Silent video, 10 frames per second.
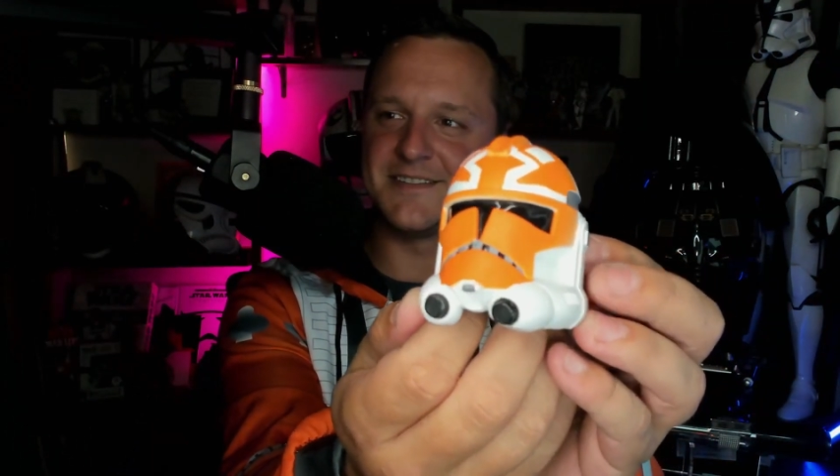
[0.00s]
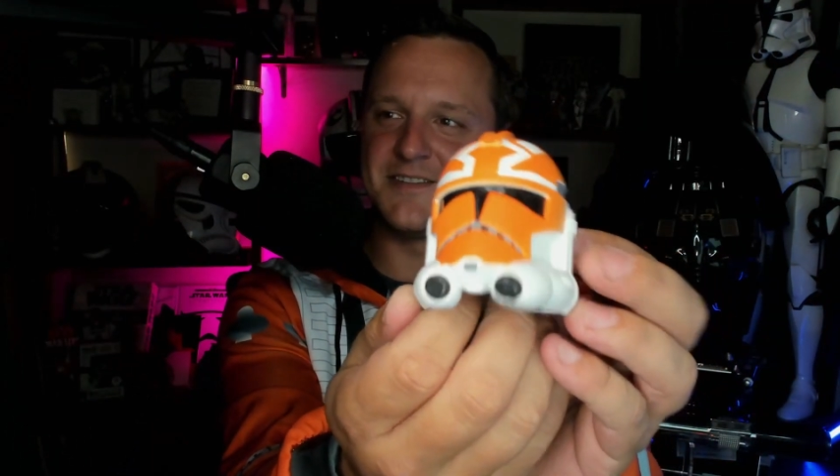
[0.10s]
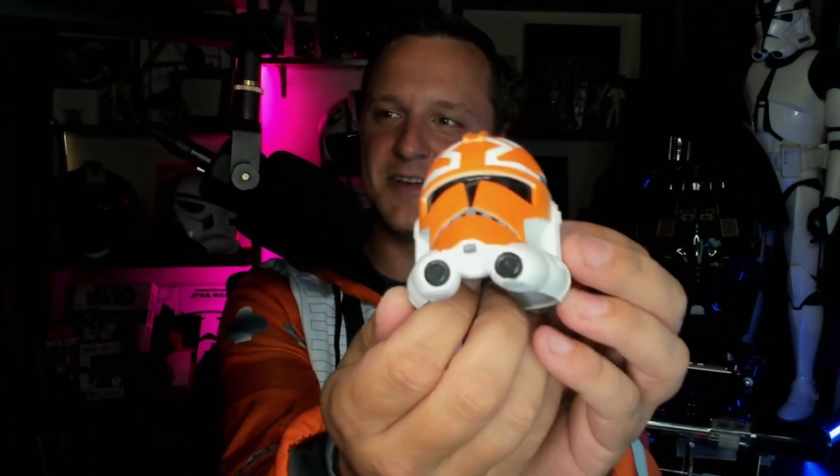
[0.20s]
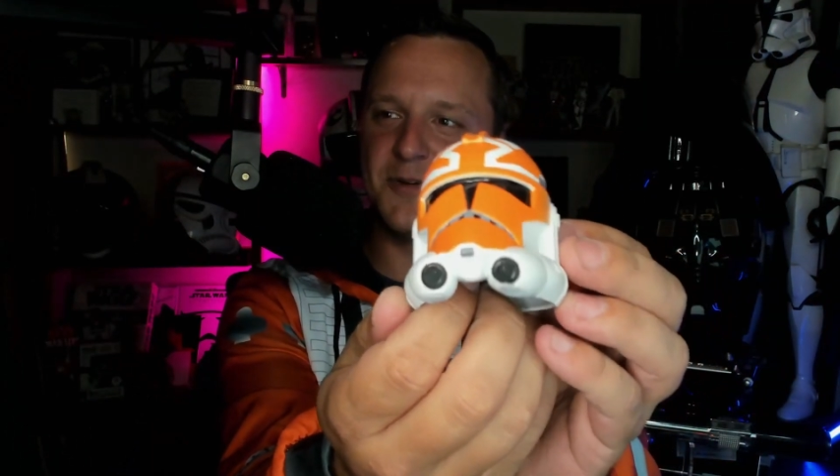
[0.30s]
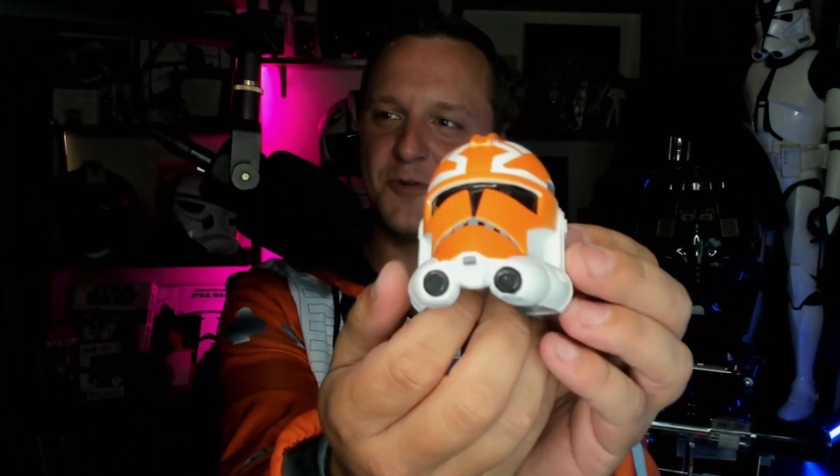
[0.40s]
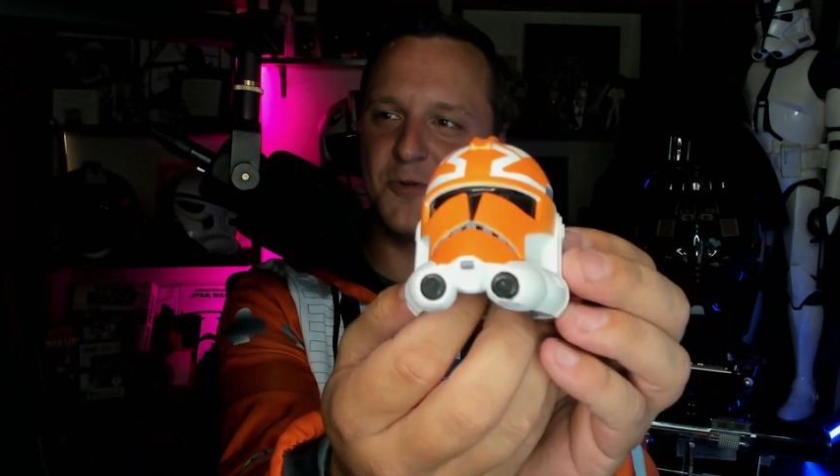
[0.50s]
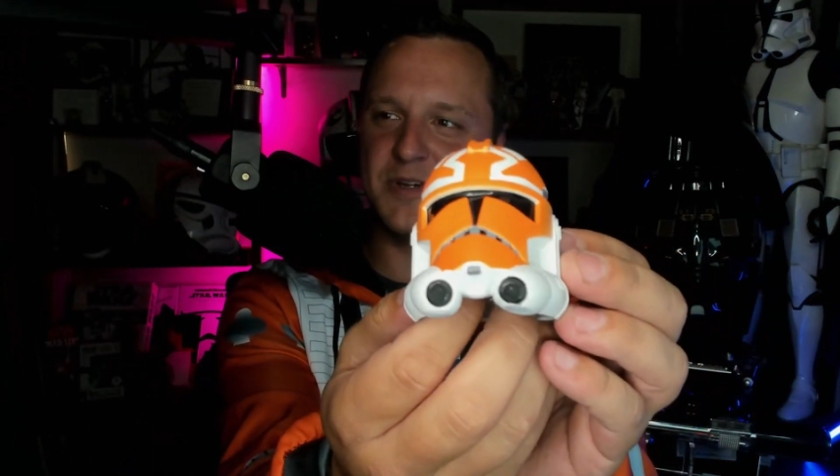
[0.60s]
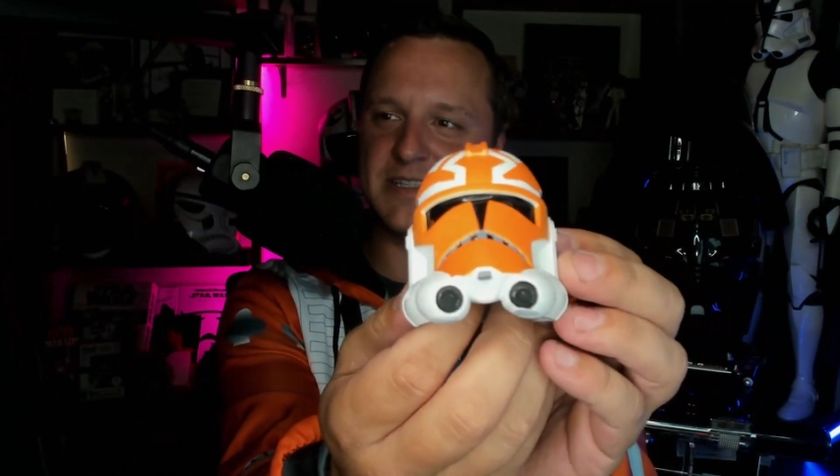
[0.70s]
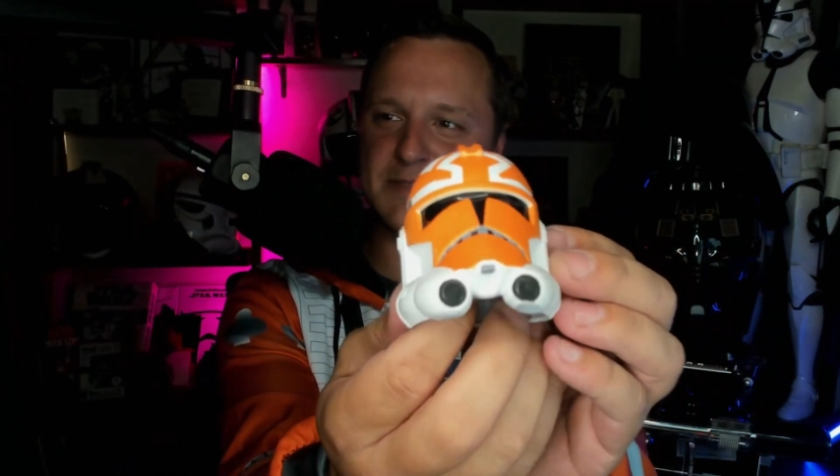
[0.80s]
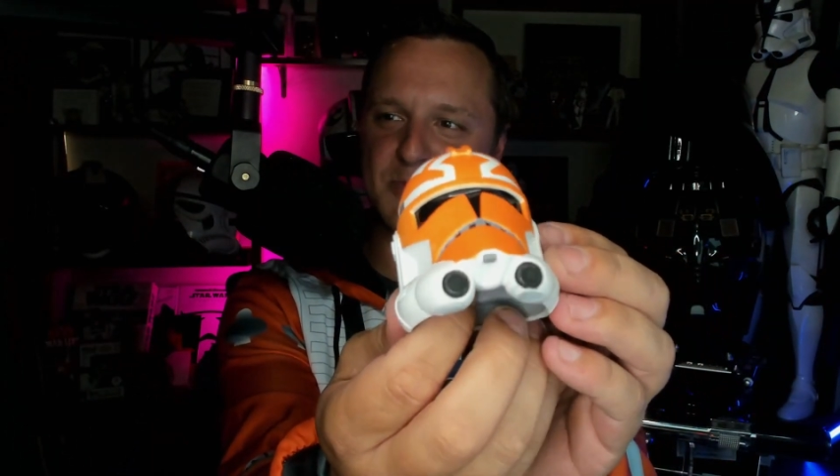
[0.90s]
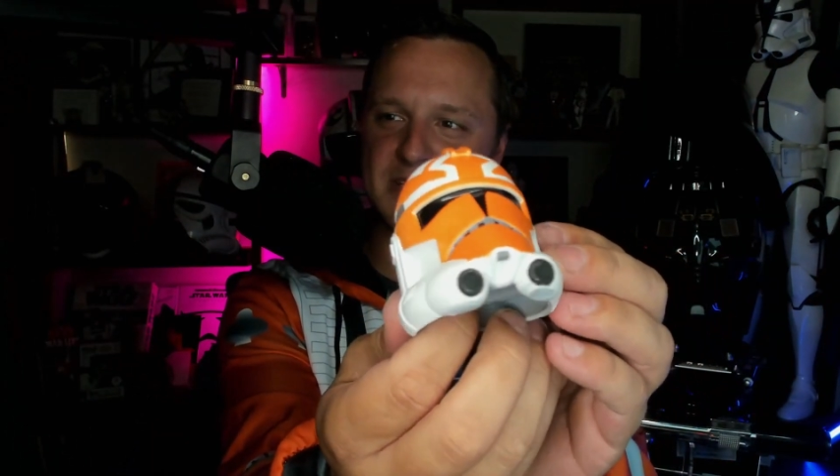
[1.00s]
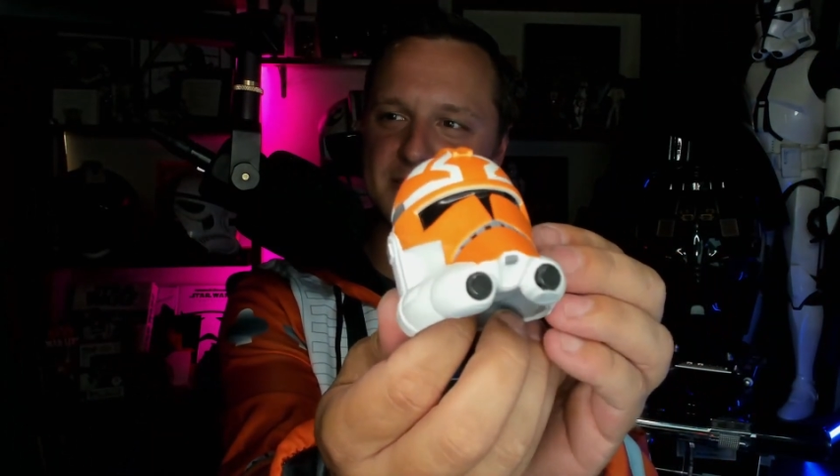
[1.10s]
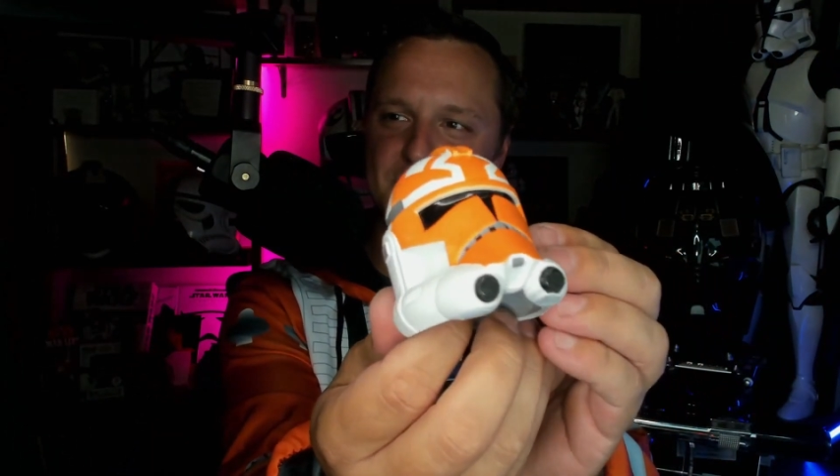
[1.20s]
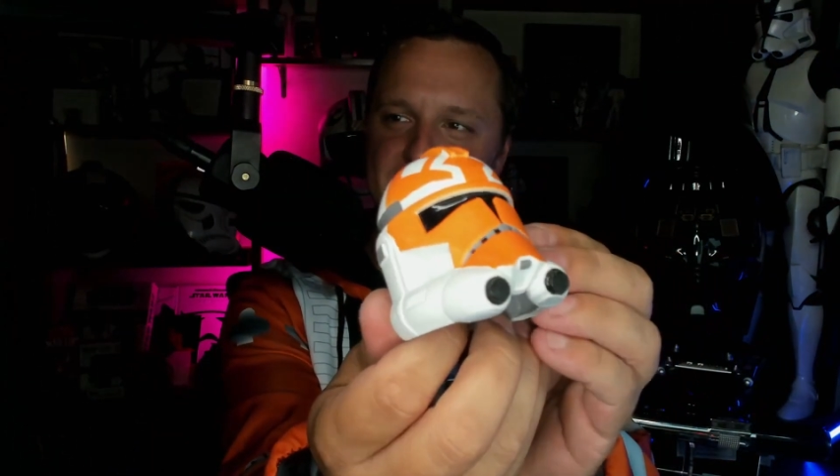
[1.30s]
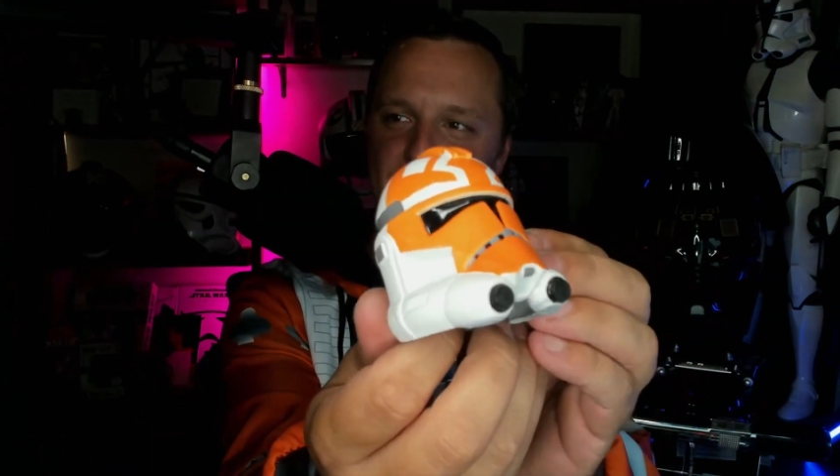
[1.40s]
No expense
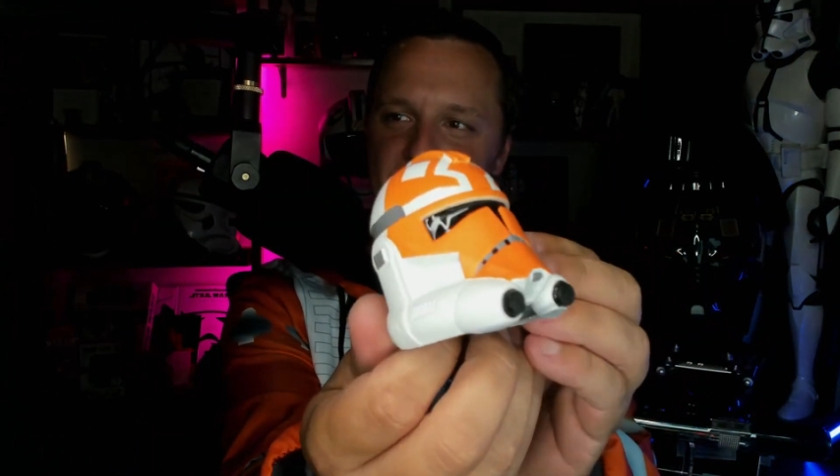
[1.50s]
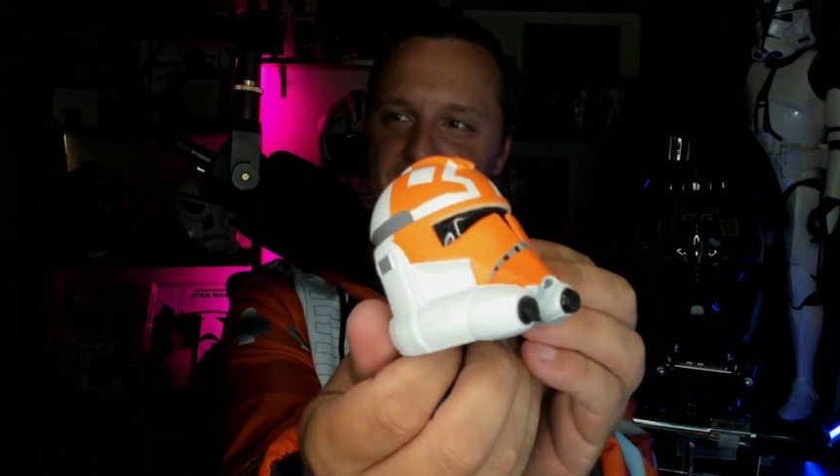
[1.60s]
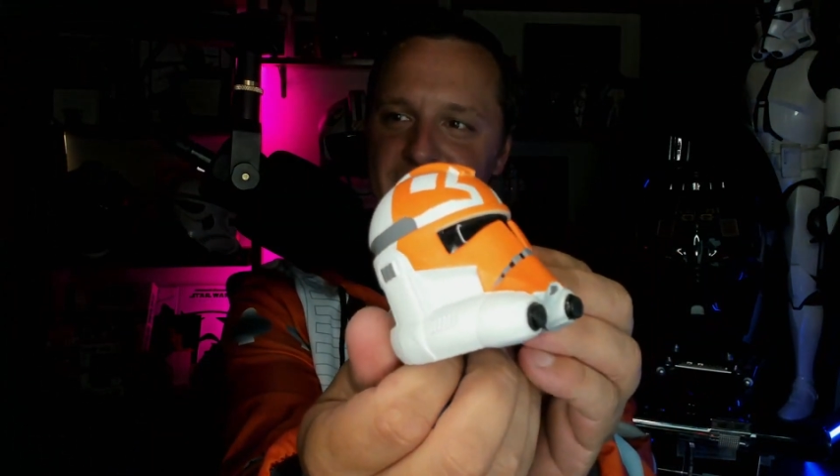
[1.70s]
was spared